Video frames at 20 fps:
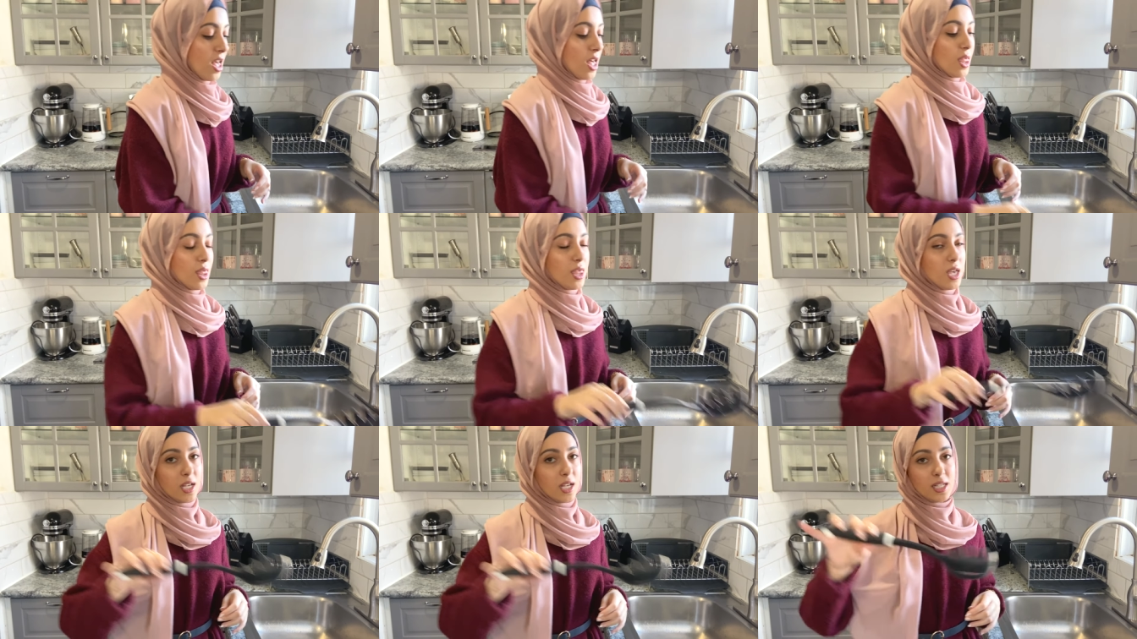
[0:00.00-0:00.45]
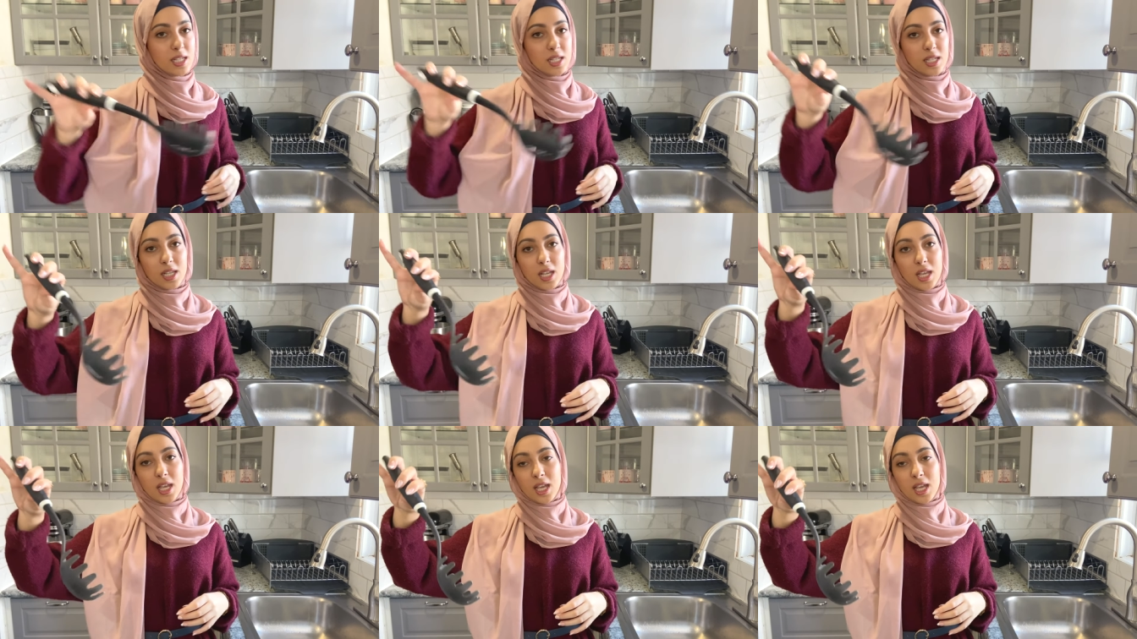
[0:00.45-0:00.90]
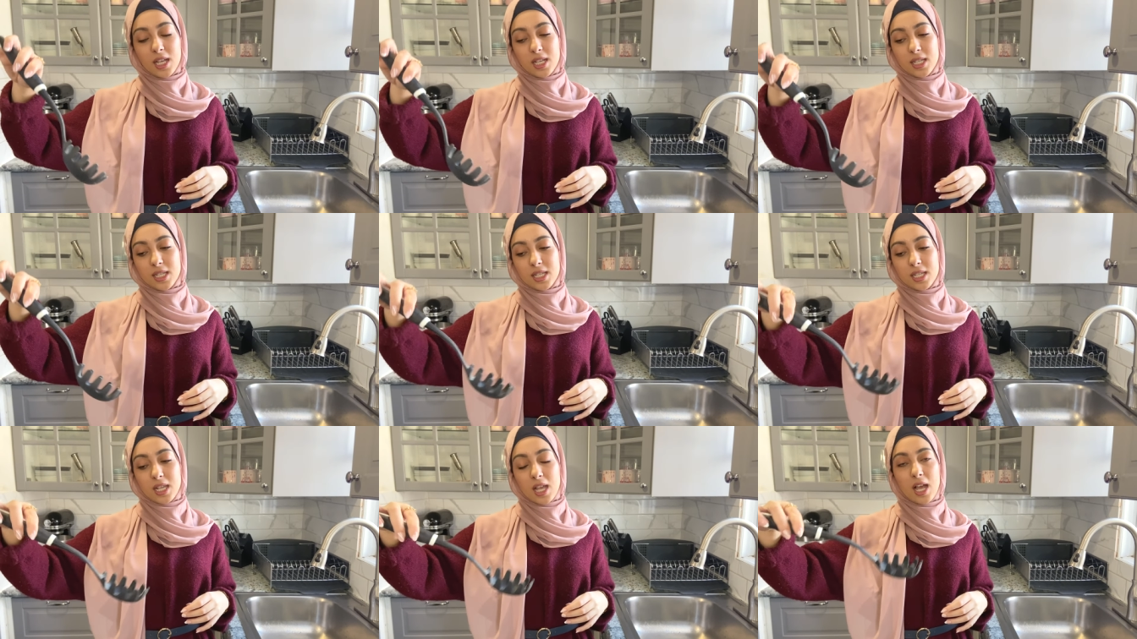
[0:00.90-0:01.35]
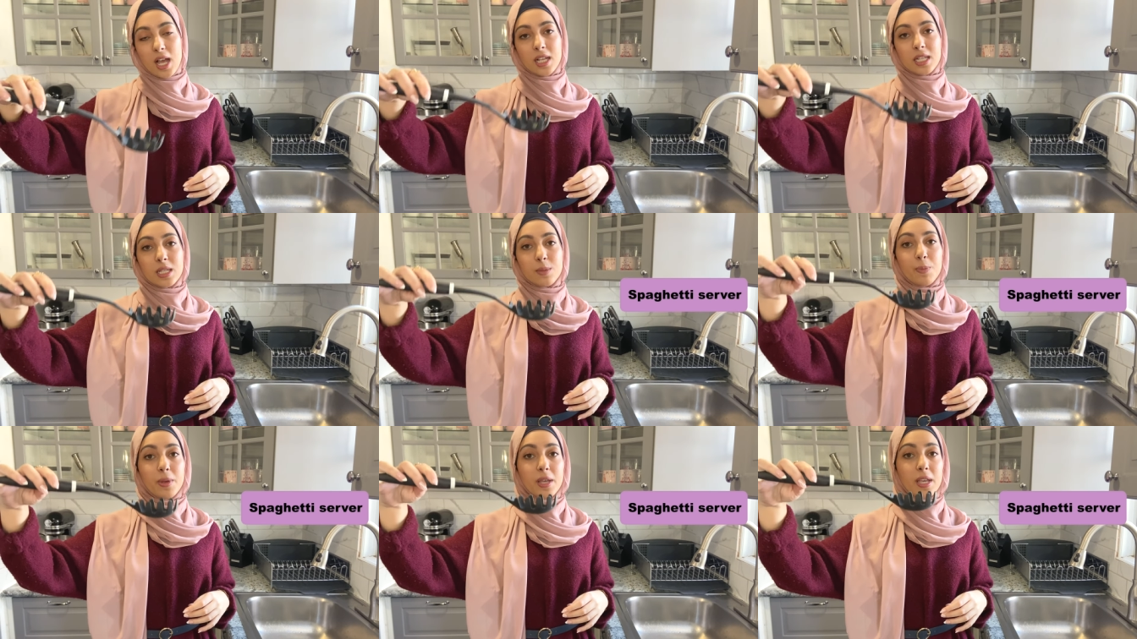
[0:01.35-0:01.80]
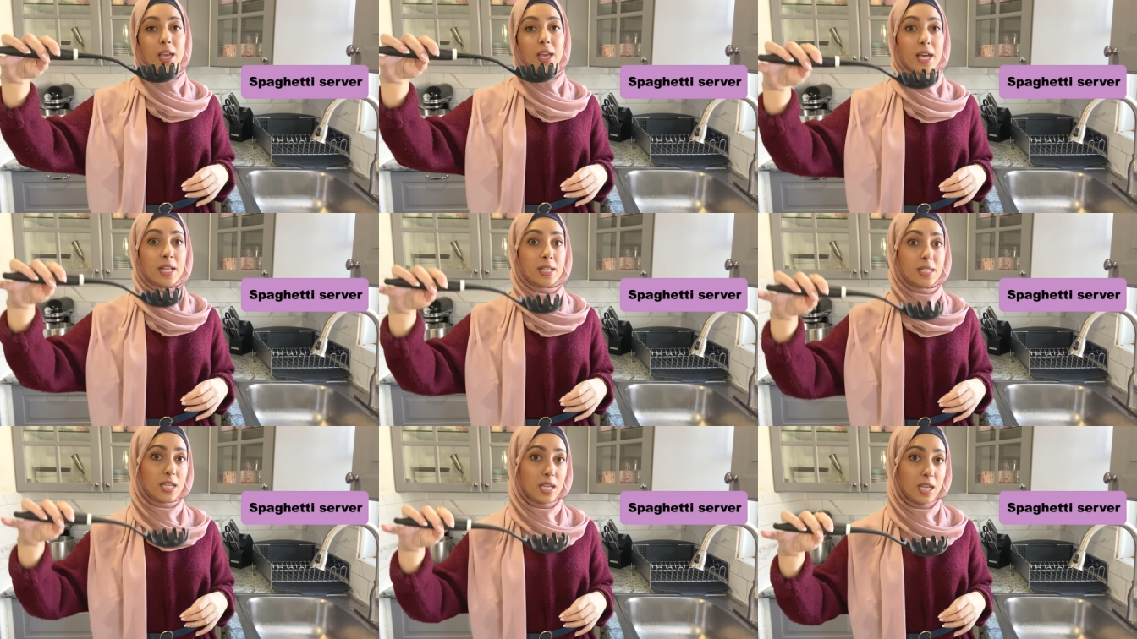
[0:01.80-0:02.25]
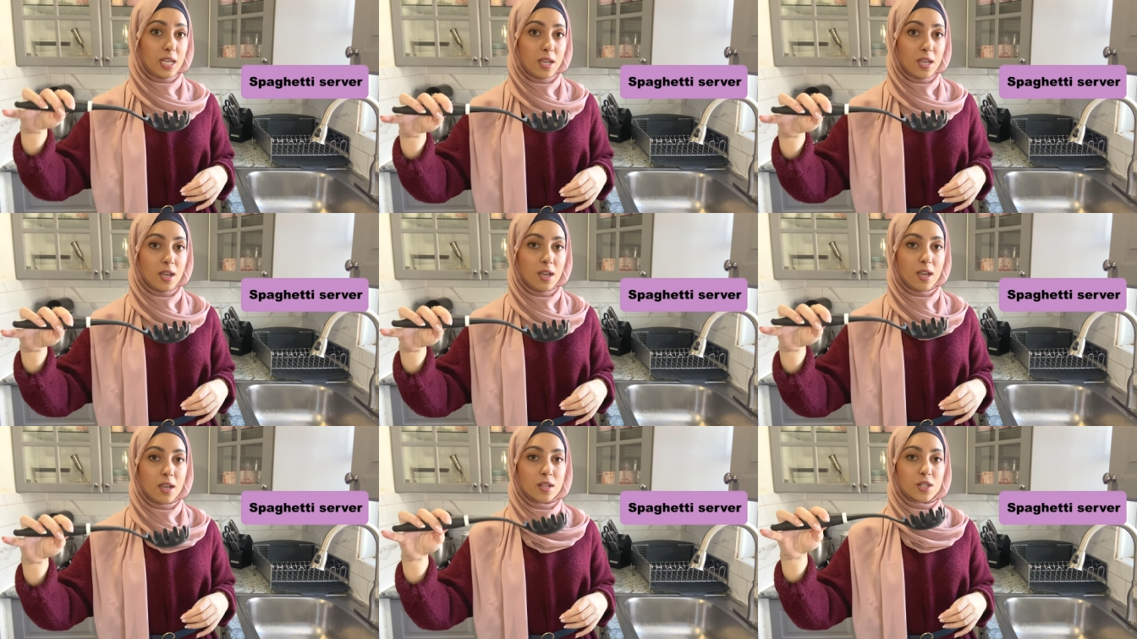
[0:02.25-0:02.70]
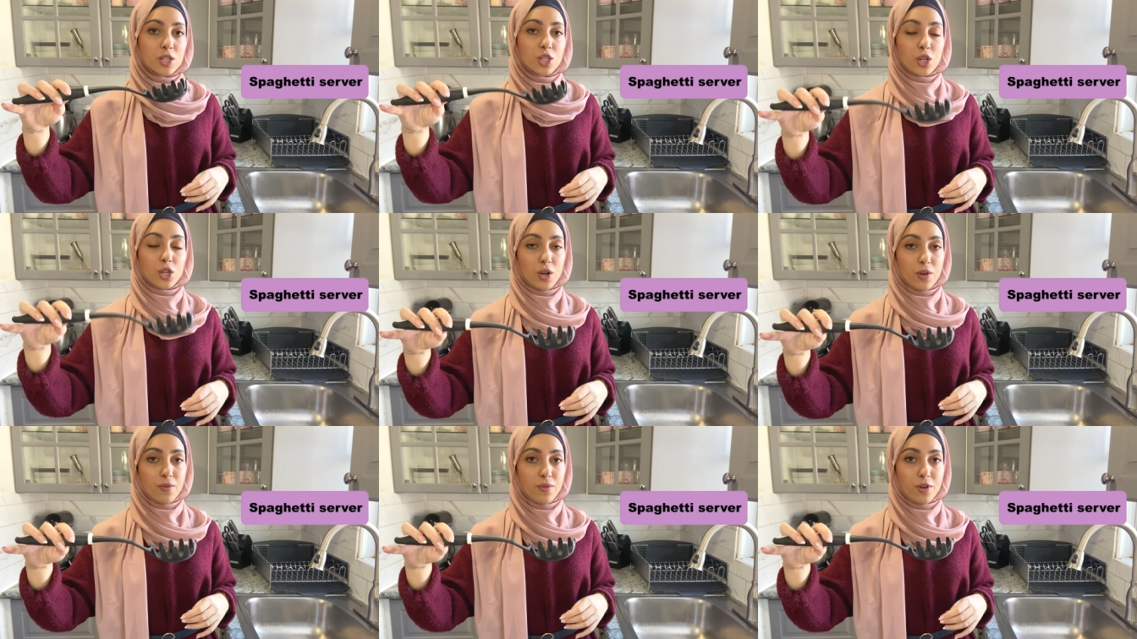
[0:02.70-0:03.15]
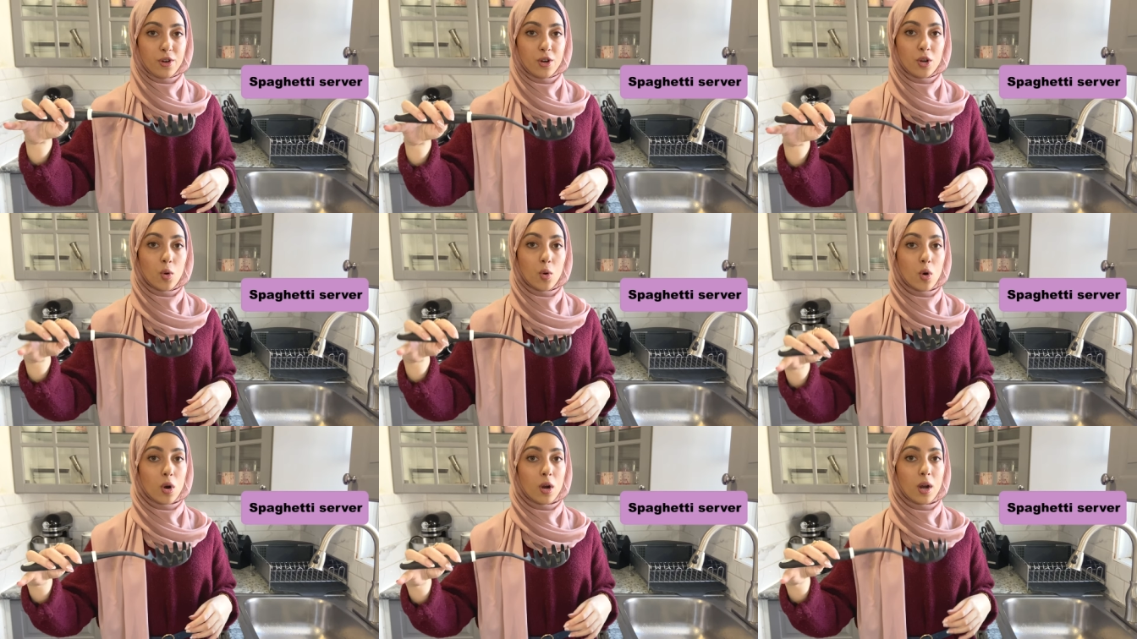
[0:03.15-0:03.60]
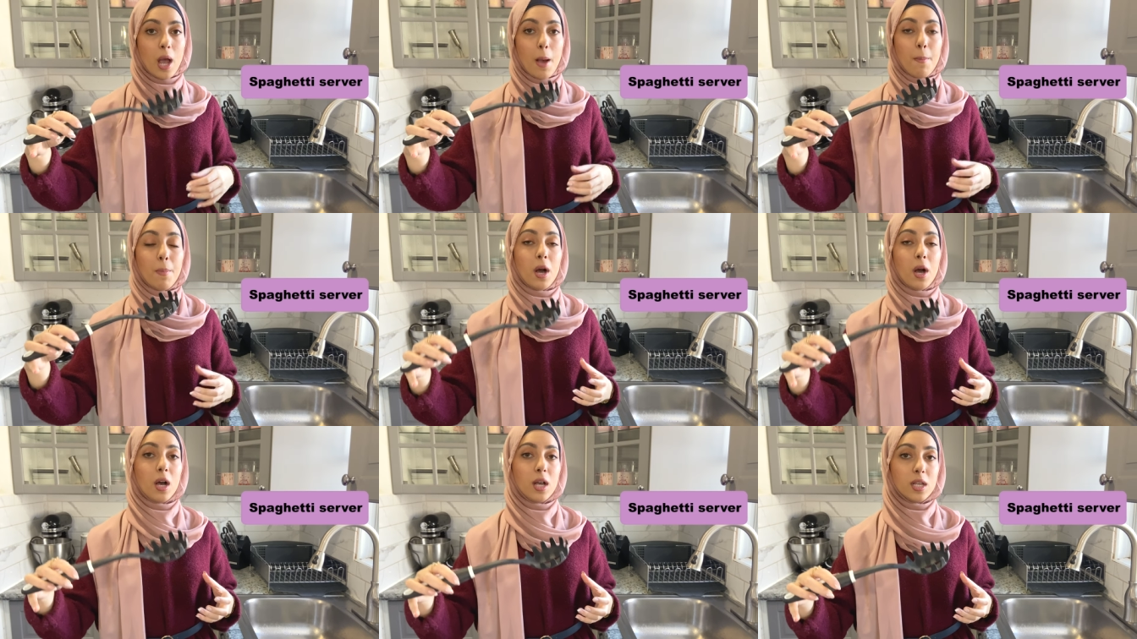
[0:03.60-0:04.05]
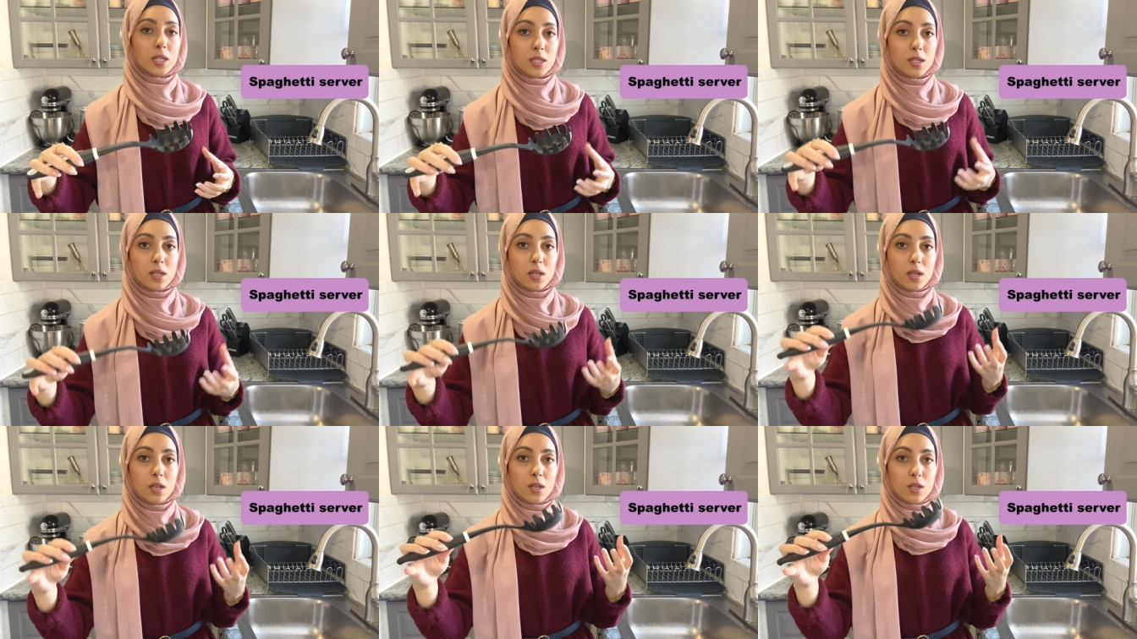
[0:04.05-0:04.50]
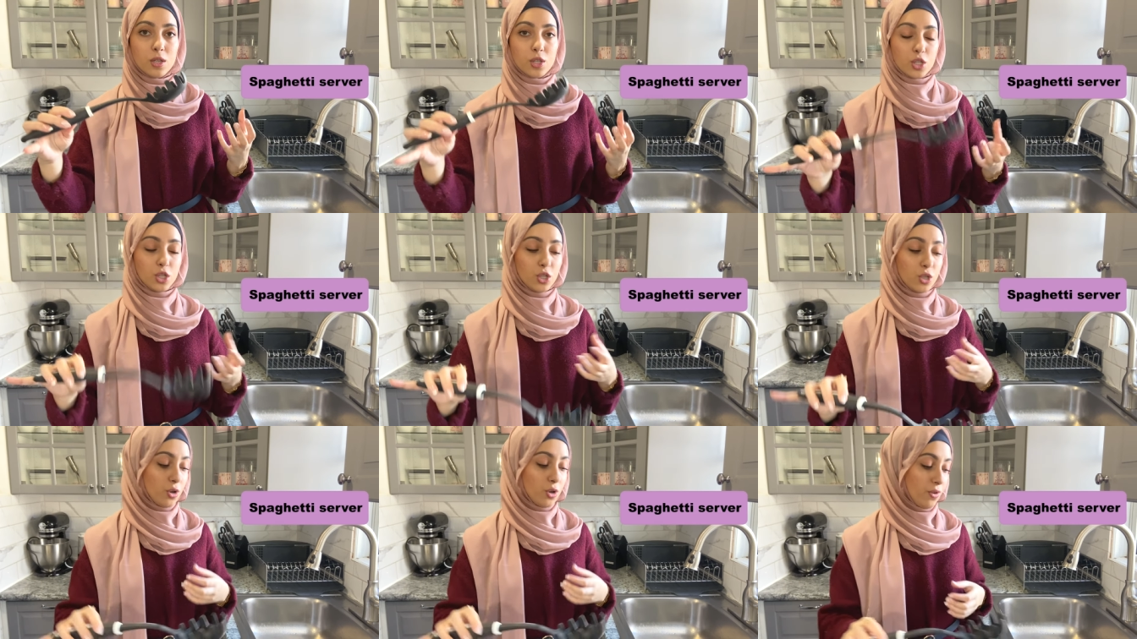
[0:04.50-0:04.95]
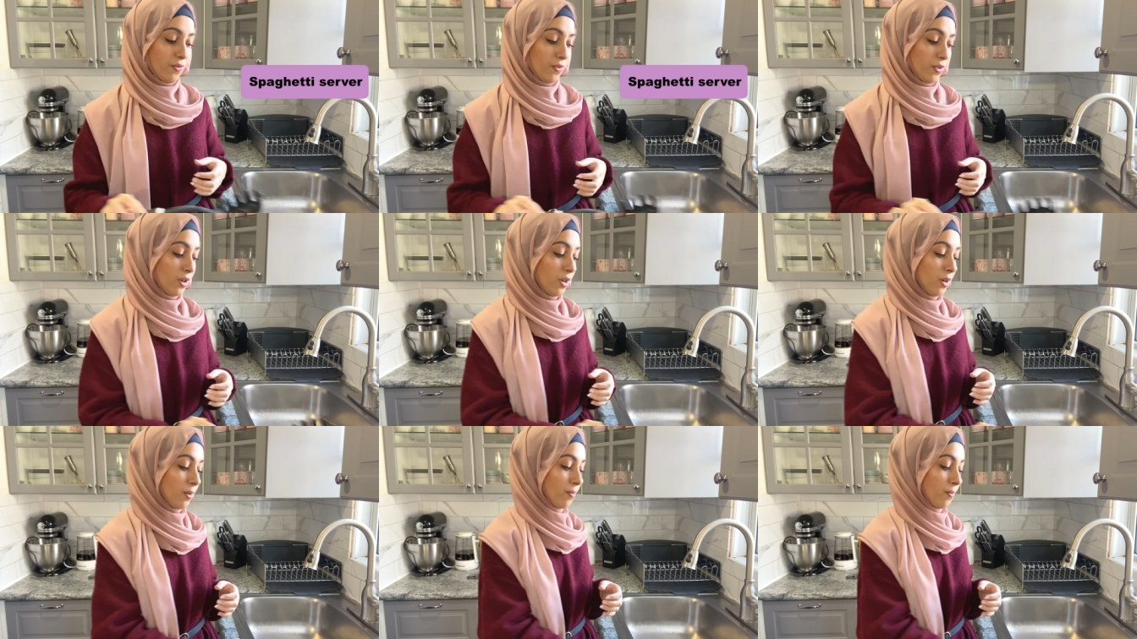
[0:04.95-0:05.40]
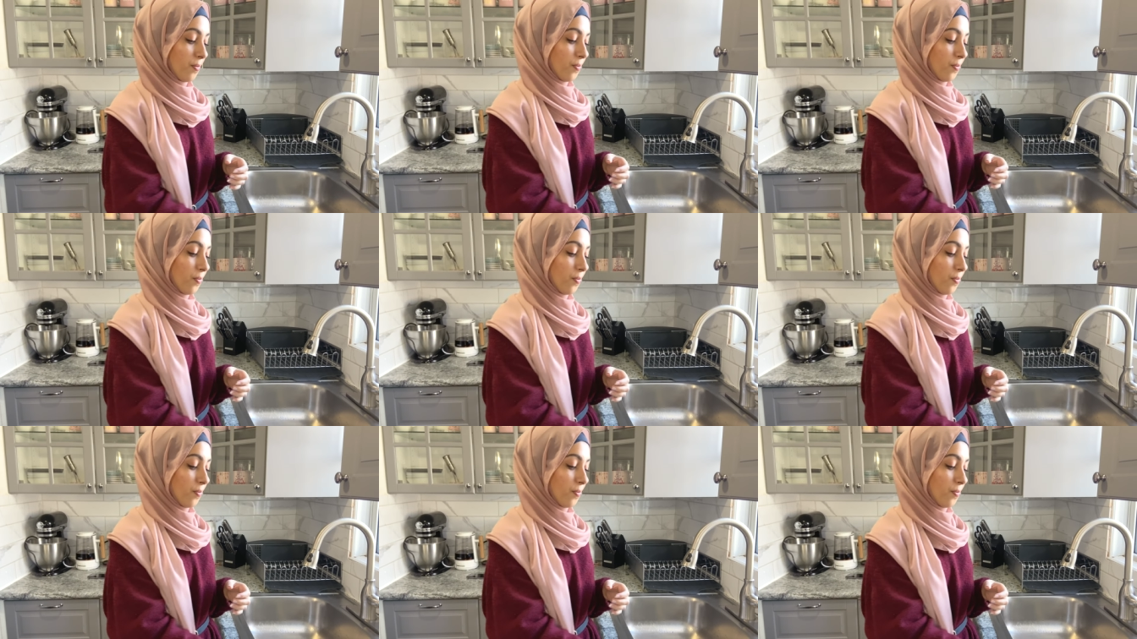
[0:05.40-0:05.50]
This is a spaghetti server or a pasta server.